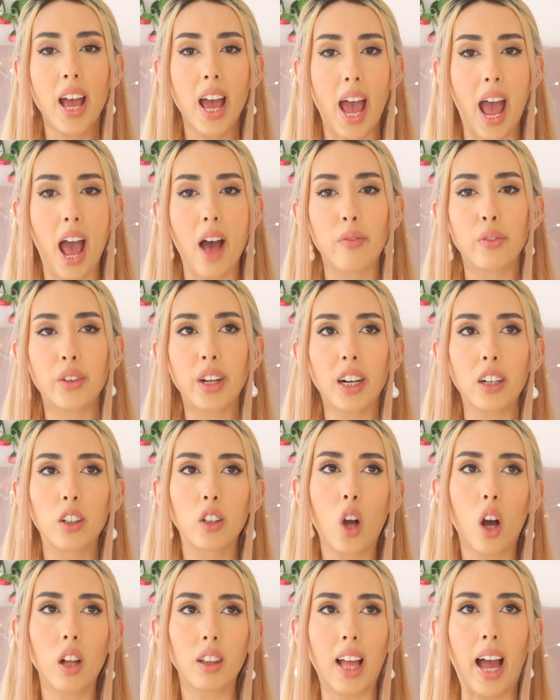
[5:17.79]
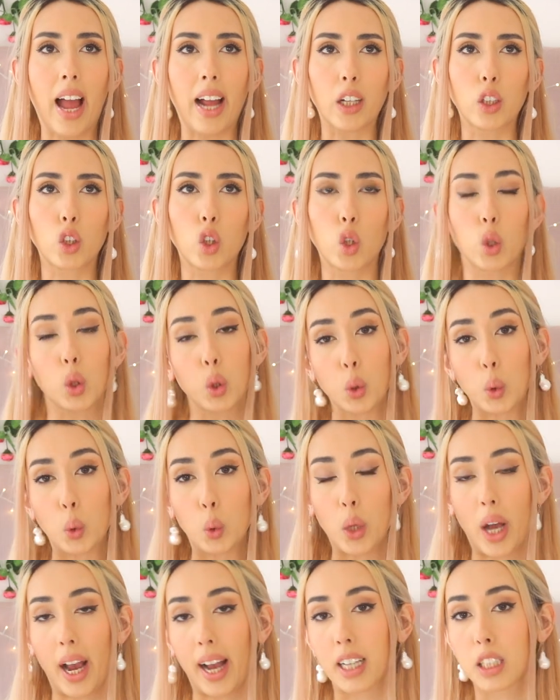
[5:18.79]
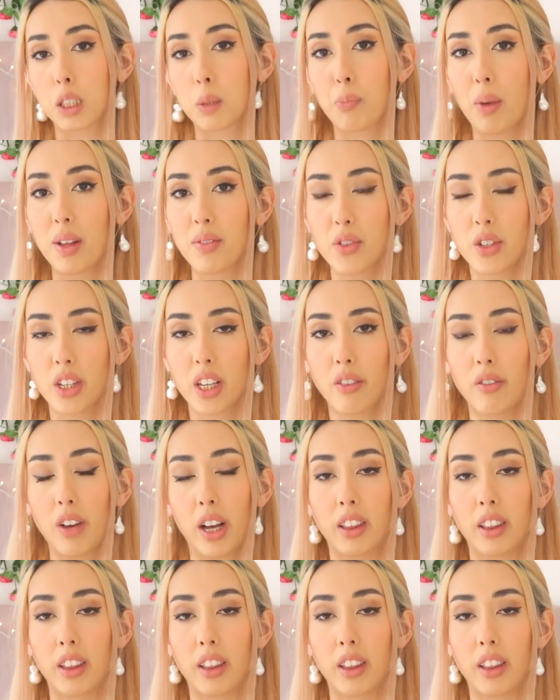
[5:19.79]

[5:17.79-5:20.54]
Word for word: and they're not like too expensive.